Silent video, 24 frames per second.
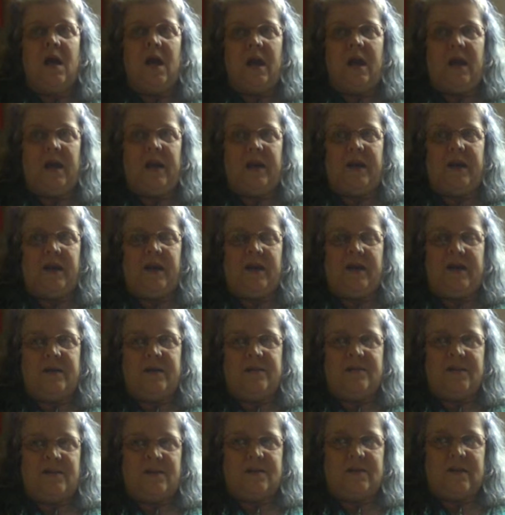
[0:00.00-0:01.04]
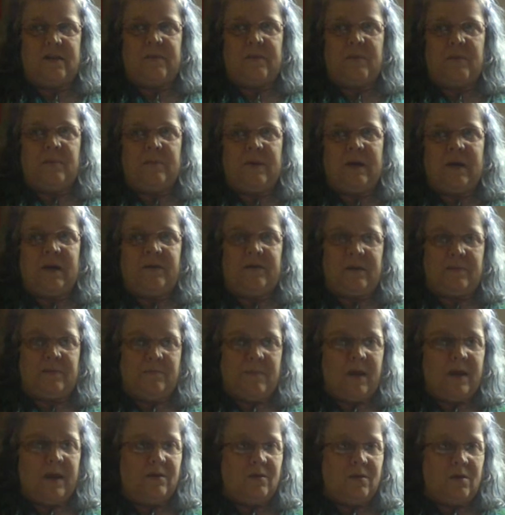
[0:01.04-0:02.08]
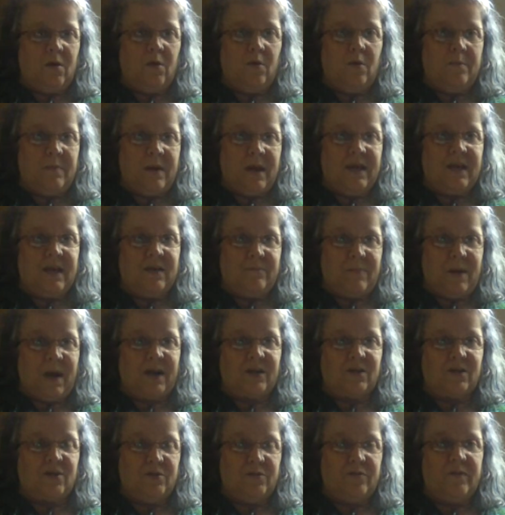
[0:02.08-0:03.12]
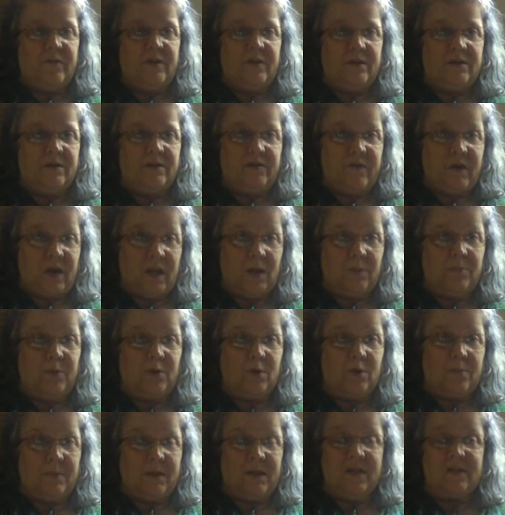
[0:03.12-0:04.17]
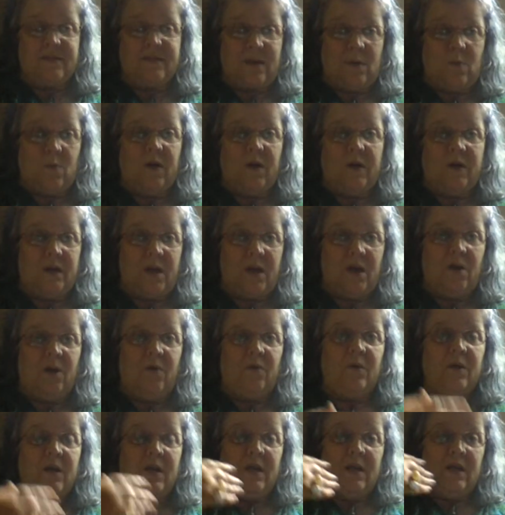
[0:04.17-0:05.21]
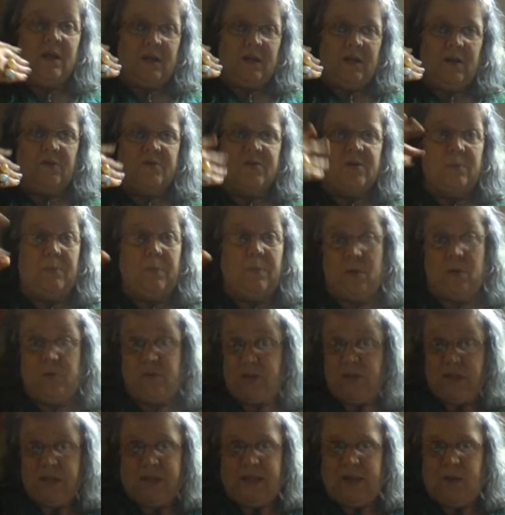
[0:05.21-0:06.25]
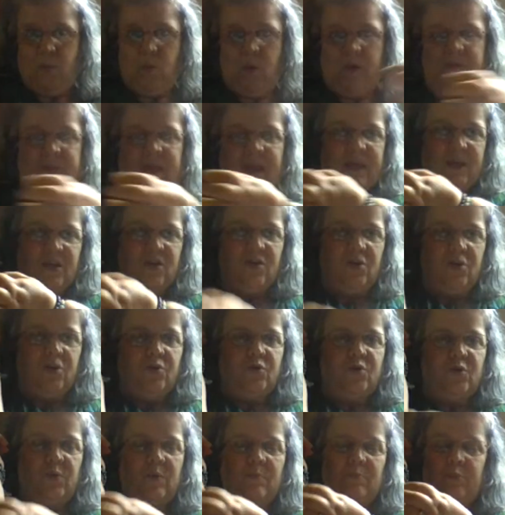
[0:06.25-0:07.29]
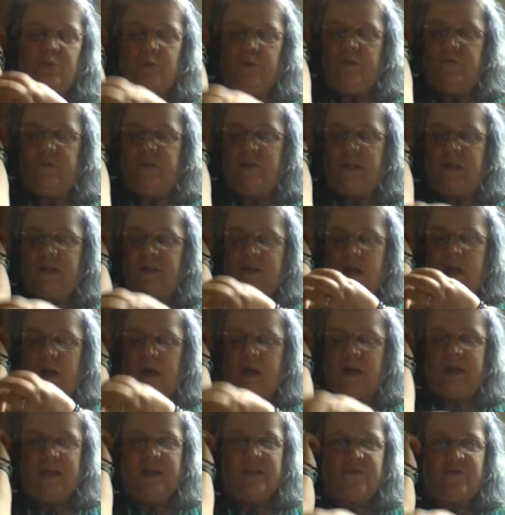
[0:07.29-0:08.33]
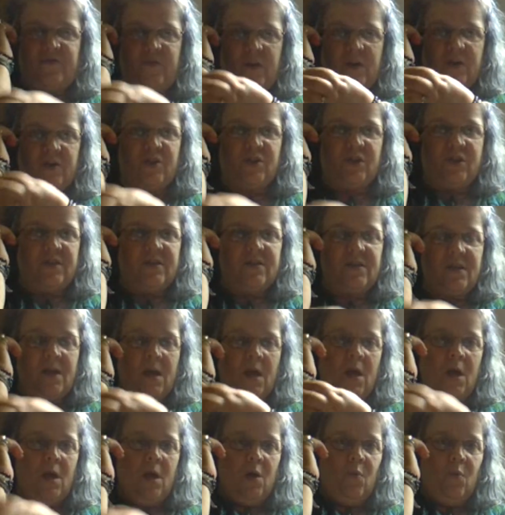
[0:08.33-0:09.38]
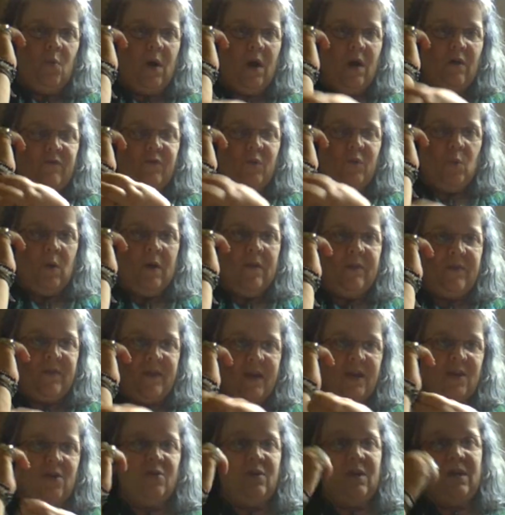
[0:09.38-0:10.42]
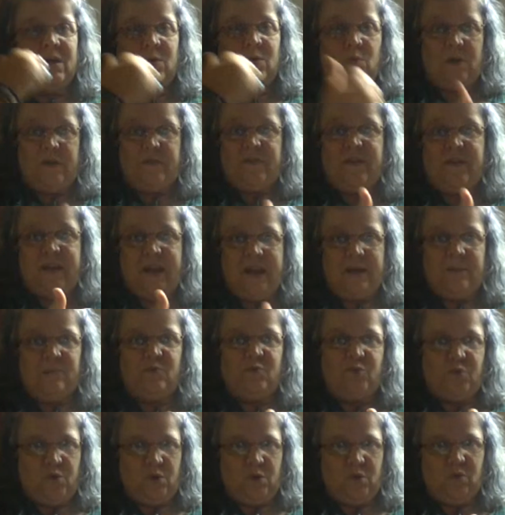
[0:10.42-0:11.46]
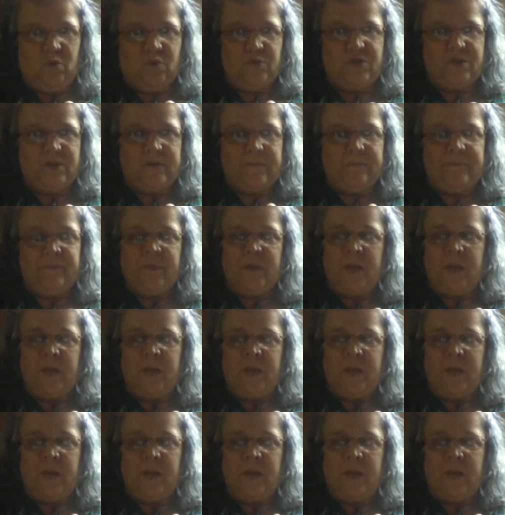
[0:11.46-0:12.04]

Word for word: and and it said something about it may you know it may get back to the developer because they want to know you know supposedly what they can do to improve TikTok and its functions. Well, for one thing, you get rid of the damn trolls